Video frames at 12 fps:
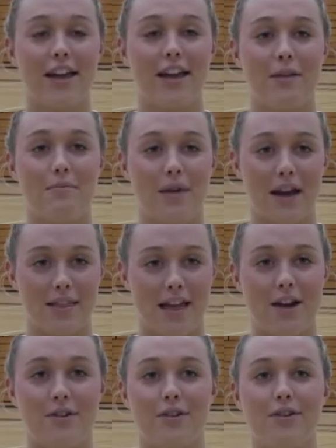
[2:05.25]
had
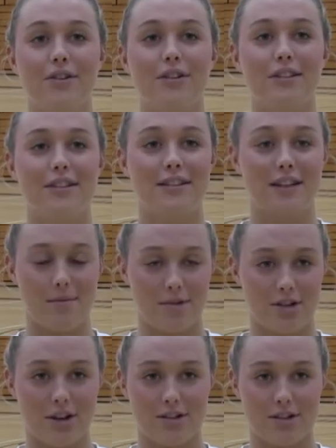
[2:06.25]
bilateral
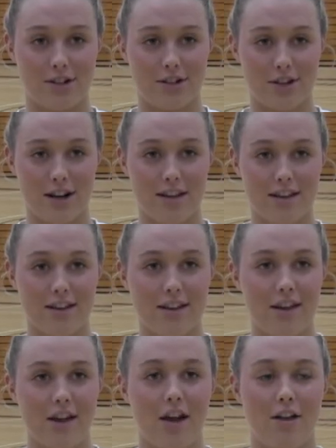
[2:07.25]
Tommy John surgery,
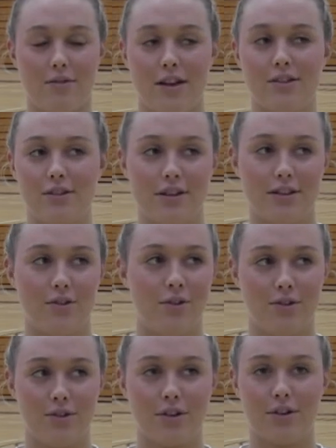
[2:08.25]
otherwise known as
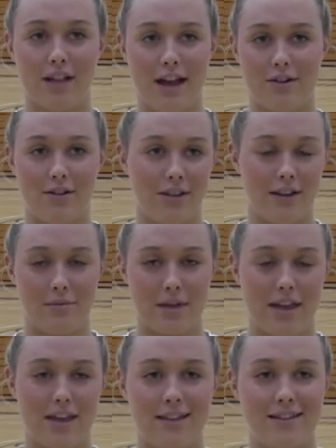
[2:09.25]
ulnar collateral
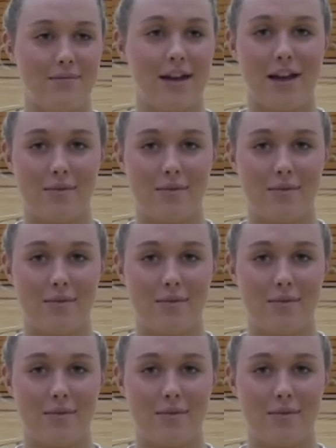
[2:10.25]
ligament. It's in my